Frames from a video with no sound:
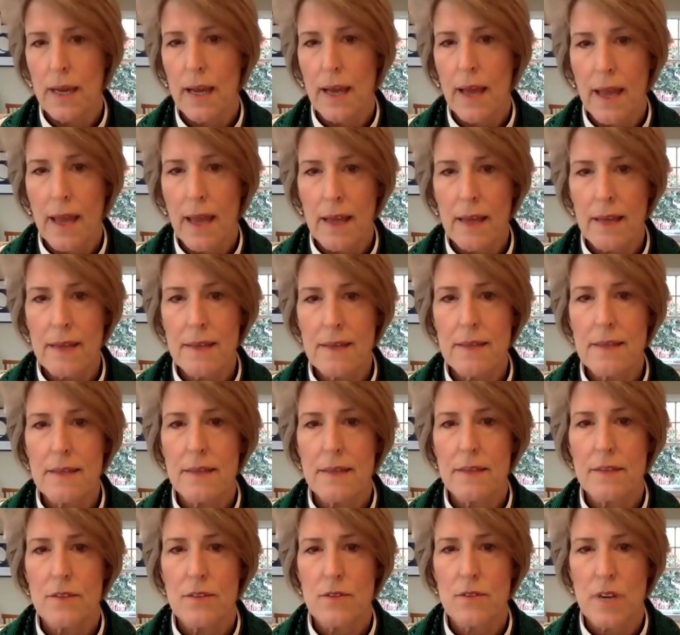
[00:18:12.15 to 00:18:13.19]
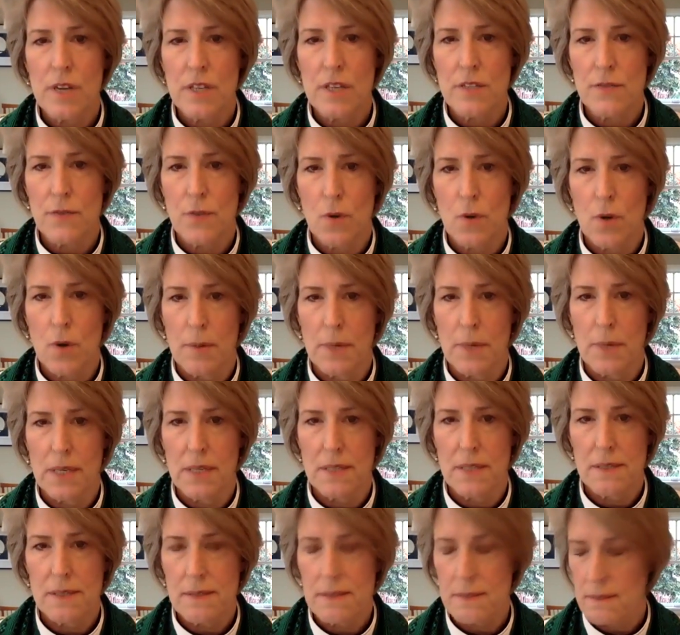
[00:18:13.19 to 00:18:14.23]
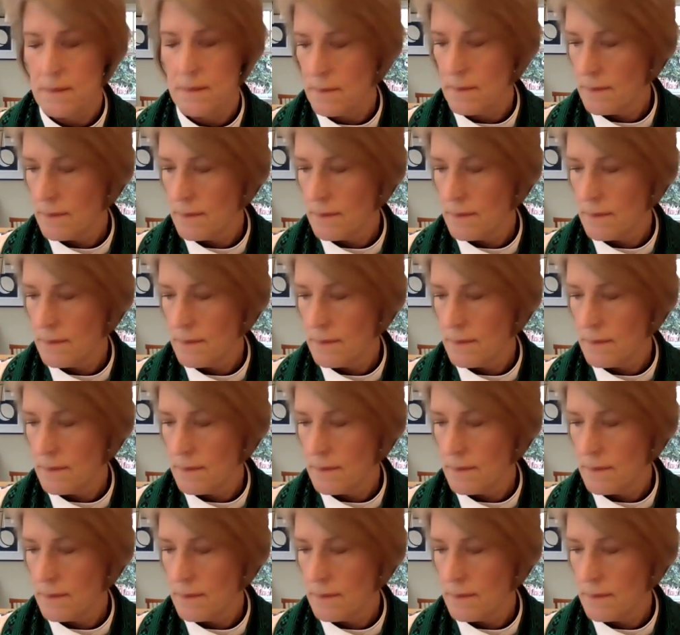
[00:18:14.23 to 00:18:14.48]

and transform us.